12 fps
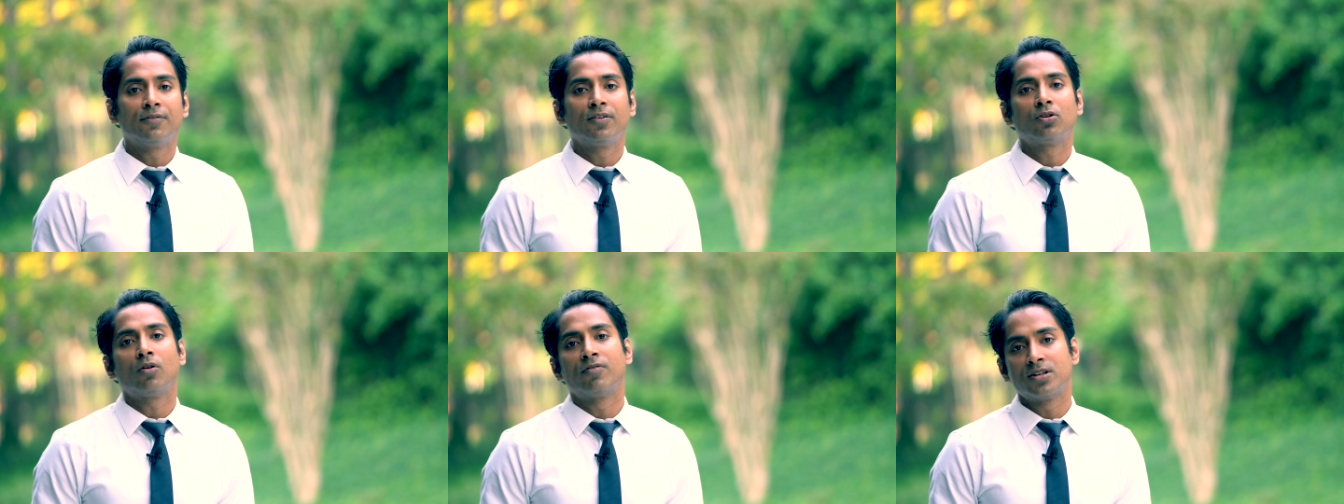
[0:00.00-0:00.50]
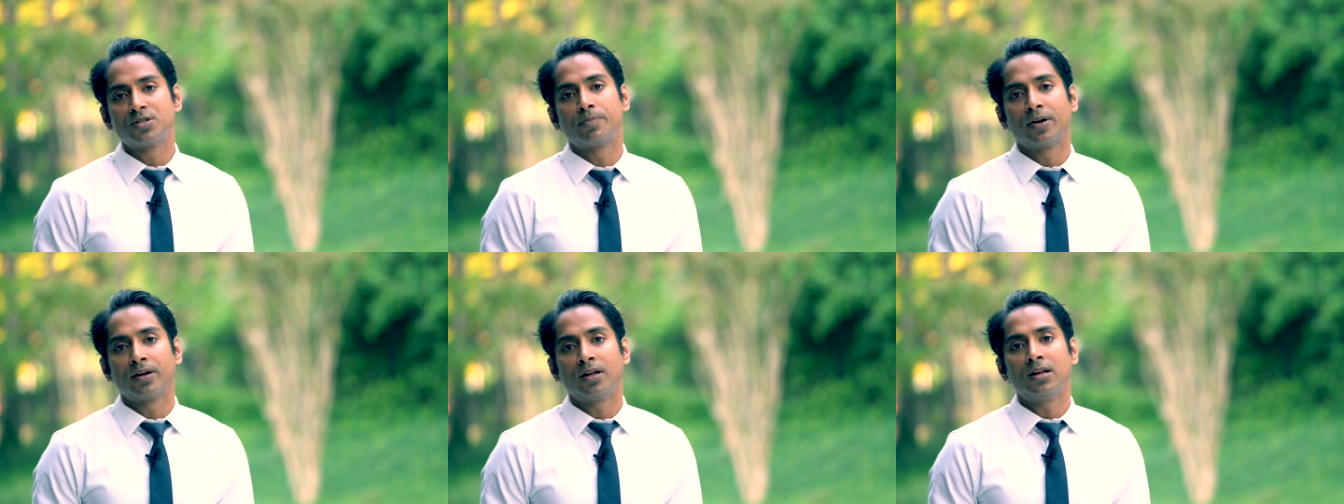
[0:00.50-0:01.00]
effects of
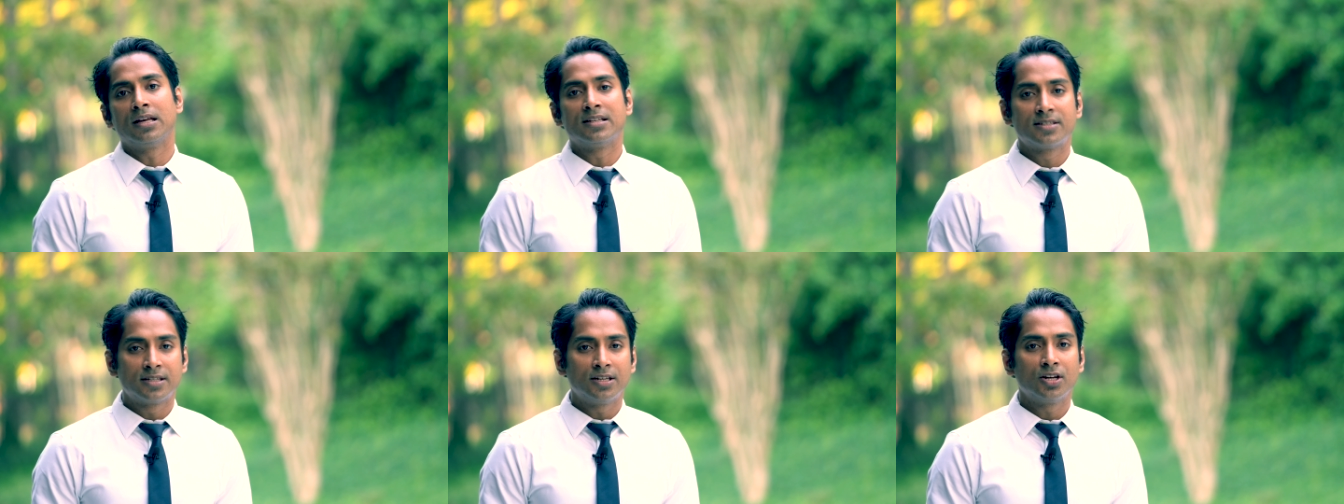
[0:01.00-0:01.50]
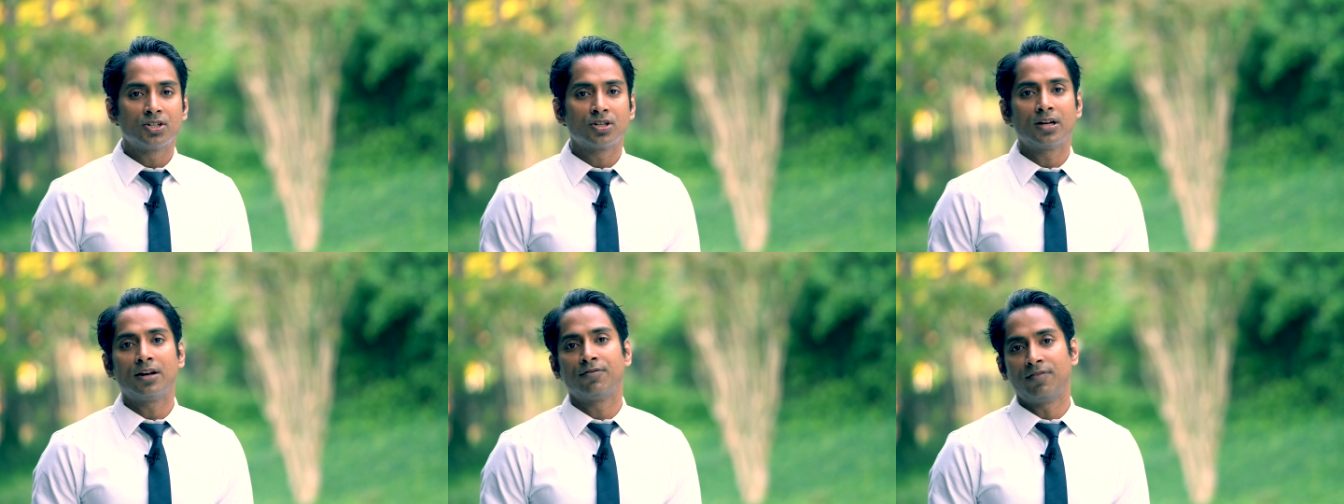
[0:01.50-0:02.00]
Risperdal is
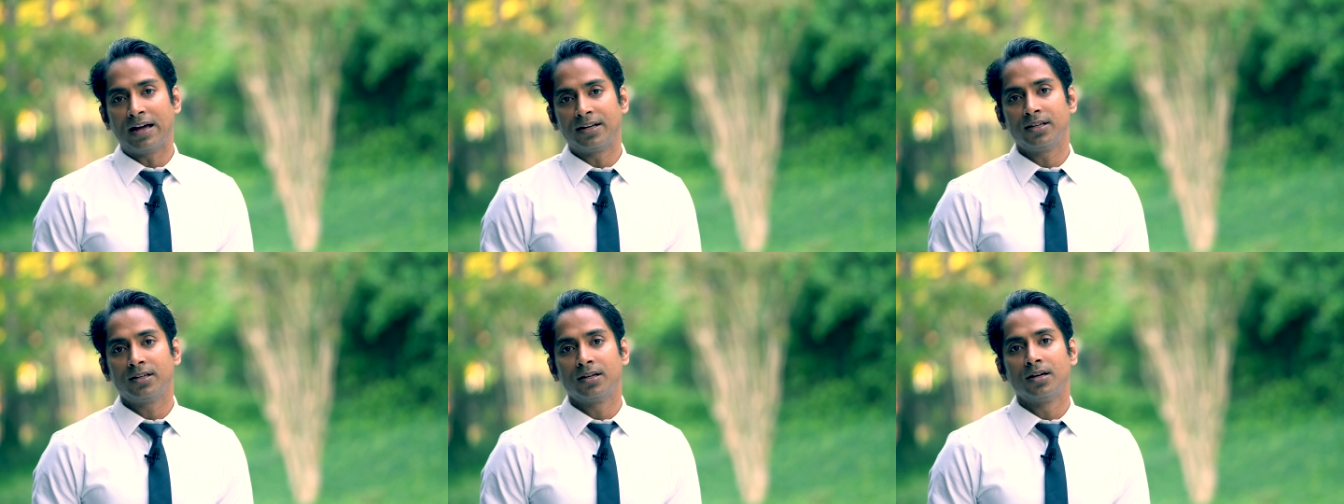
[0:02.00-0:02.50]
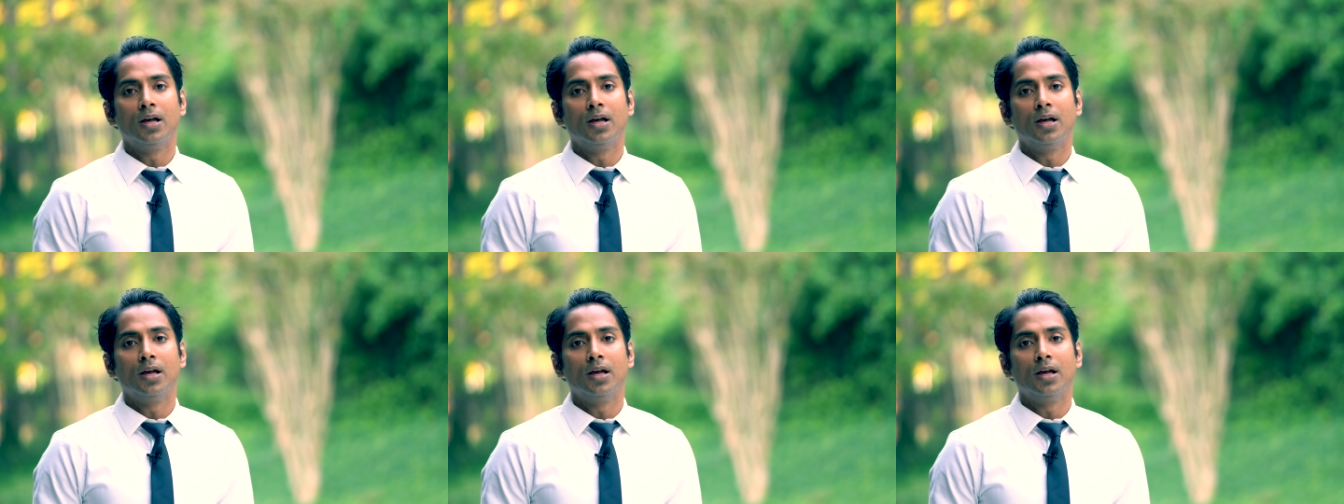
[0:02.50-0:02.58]
sedation and fatigue.